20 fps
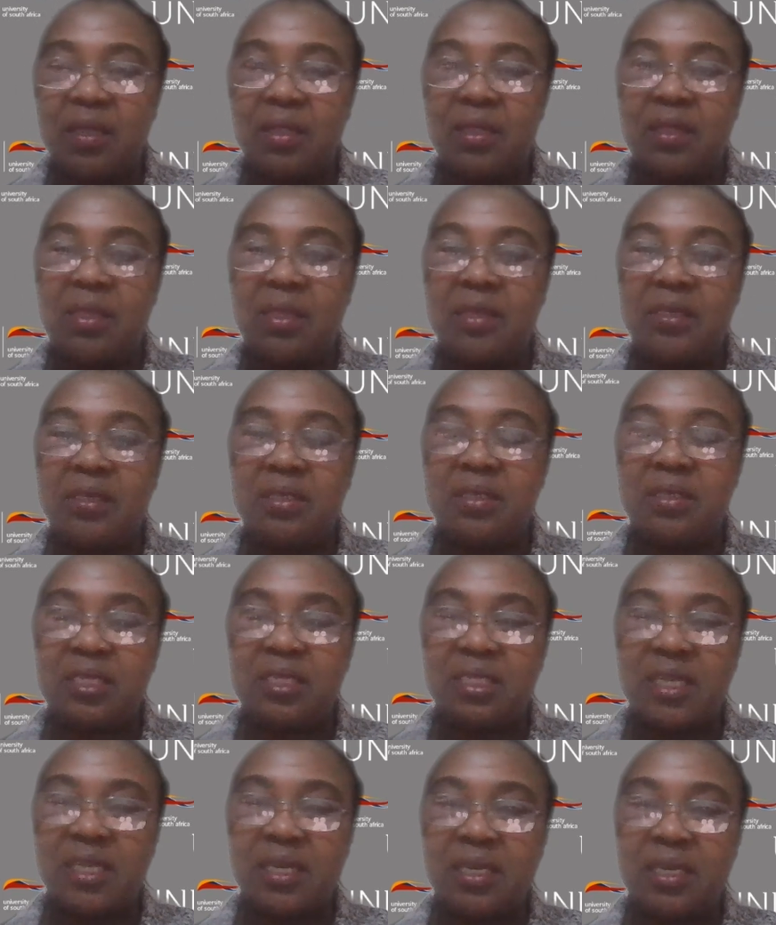This
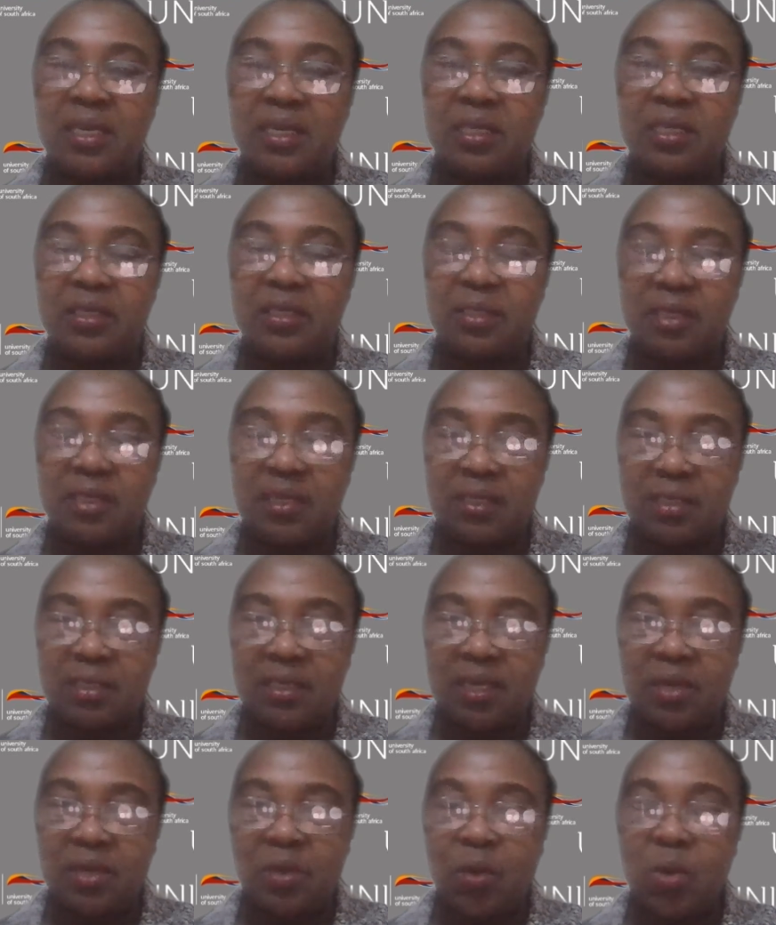session,
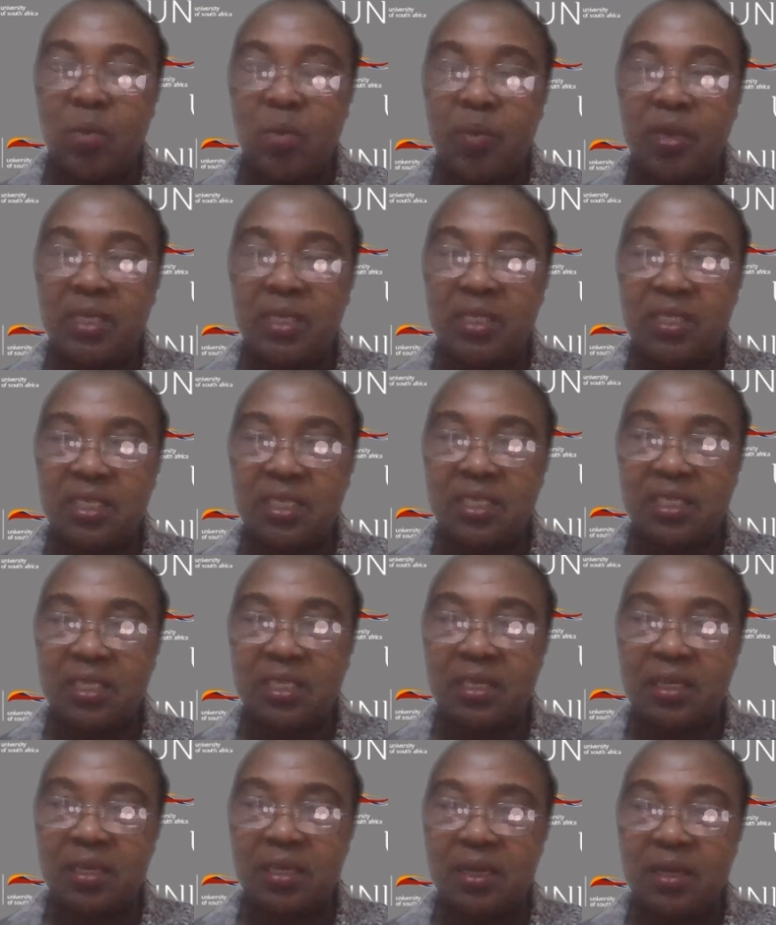it's an open
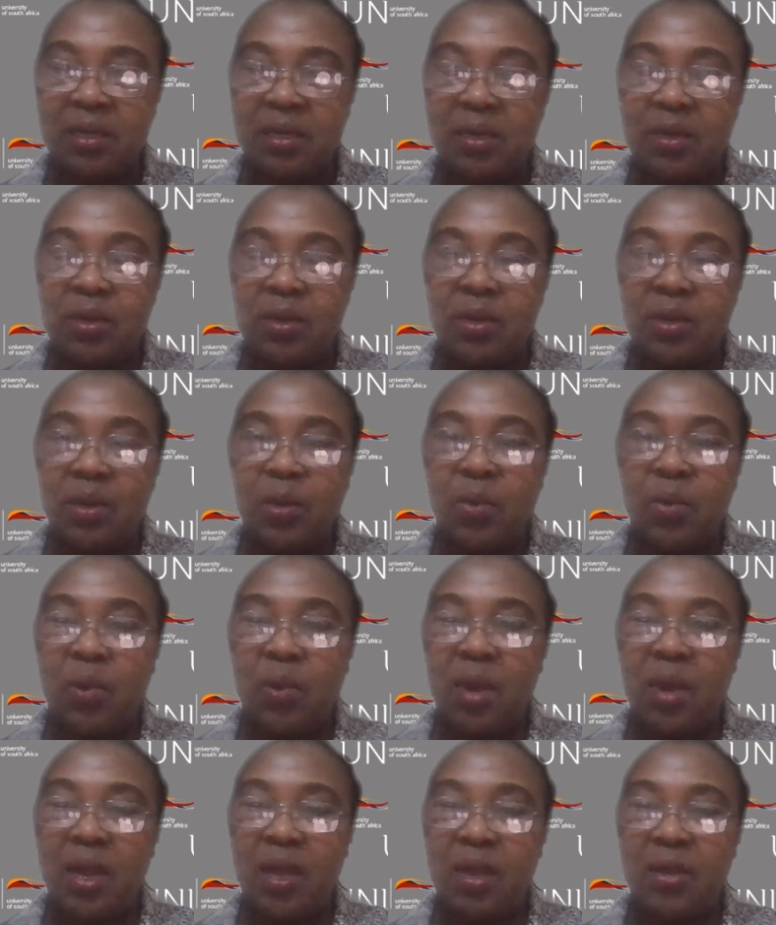session
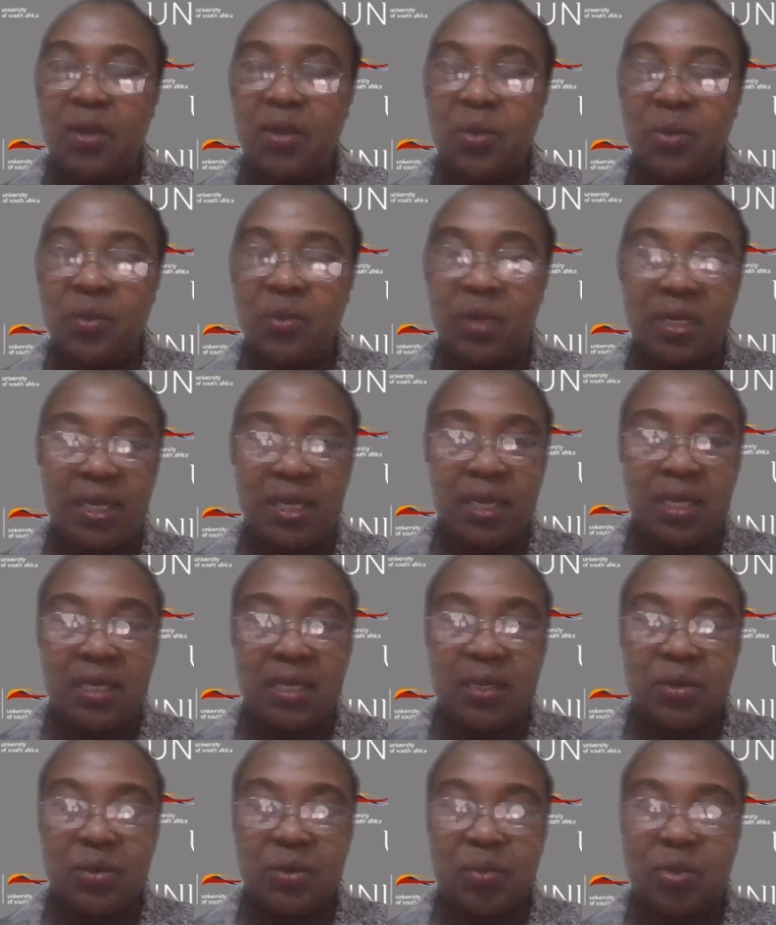where you will get
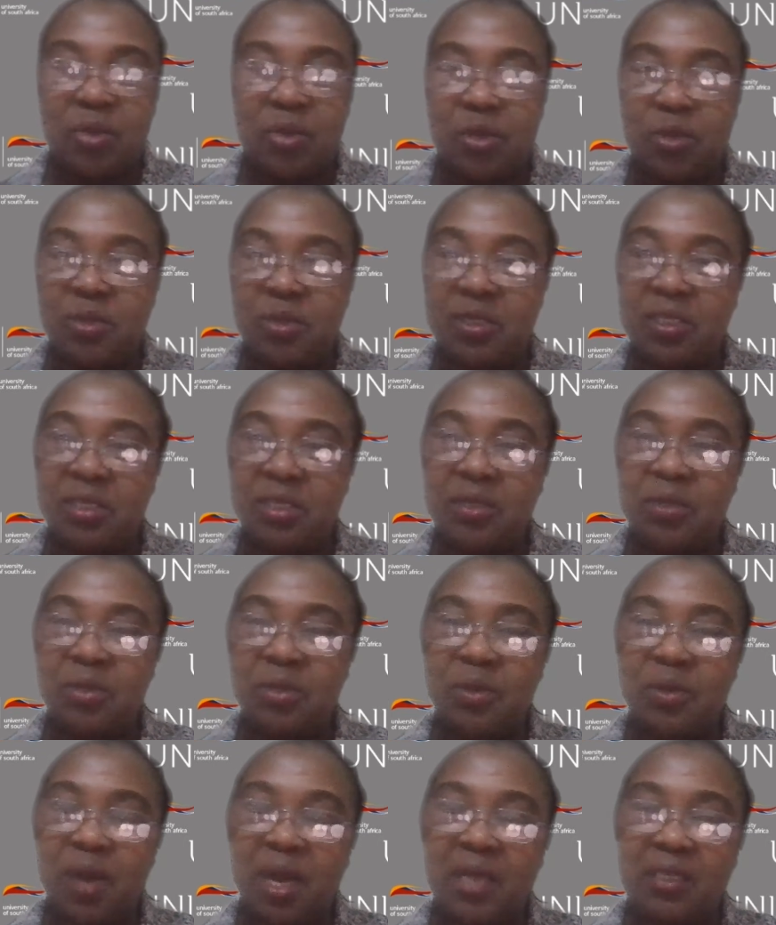an opportunity
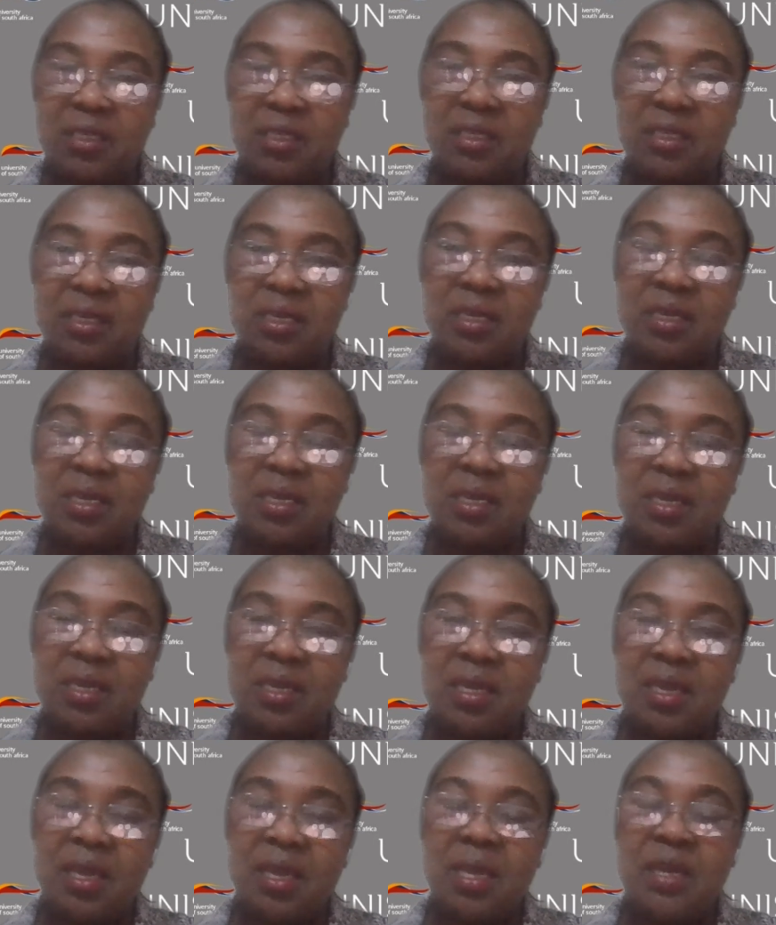to ask
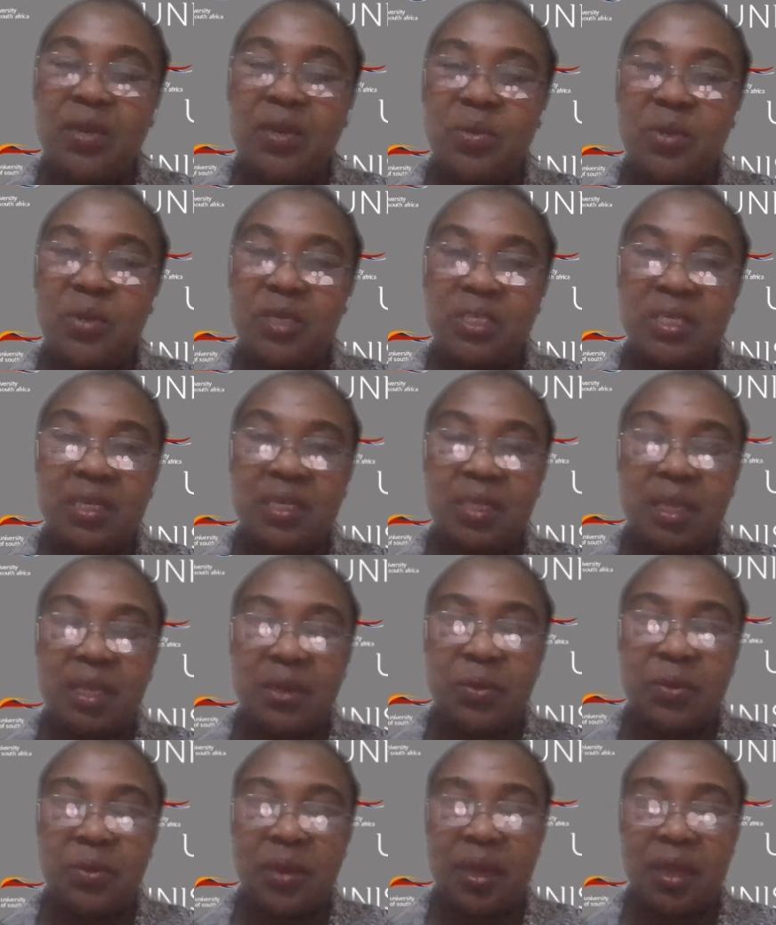any question
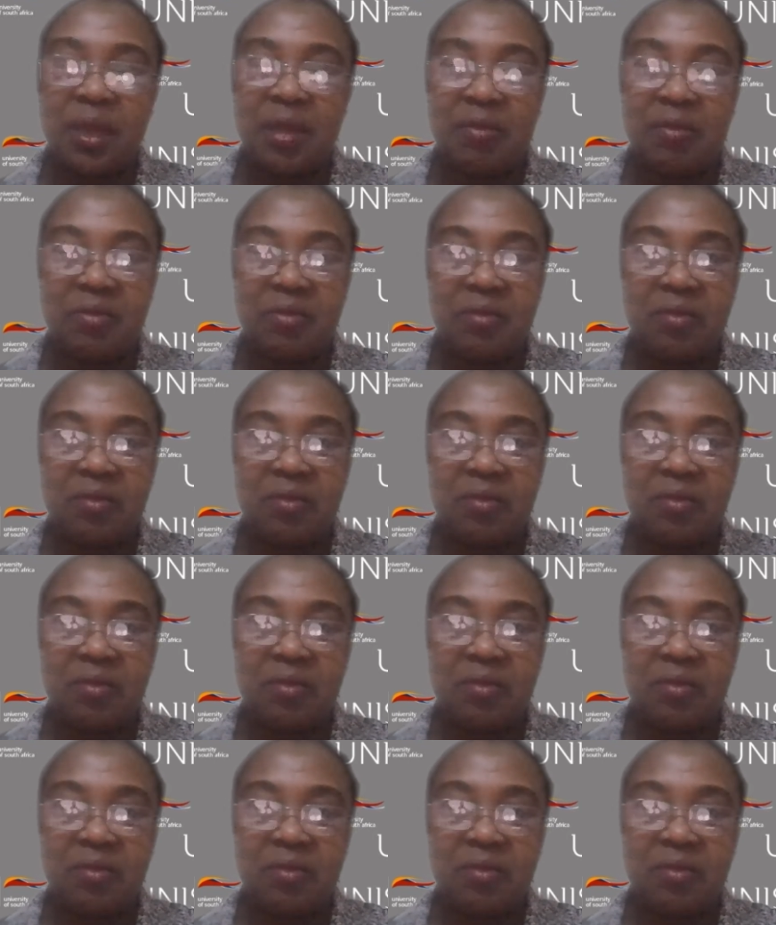that you have